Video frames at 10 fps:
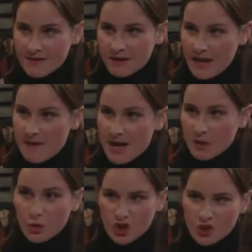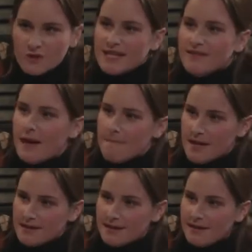that they meant what you said they
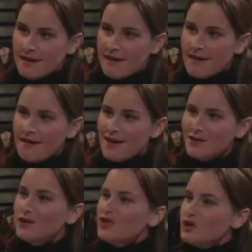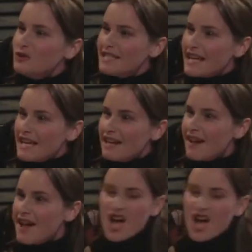meant. Don't you see?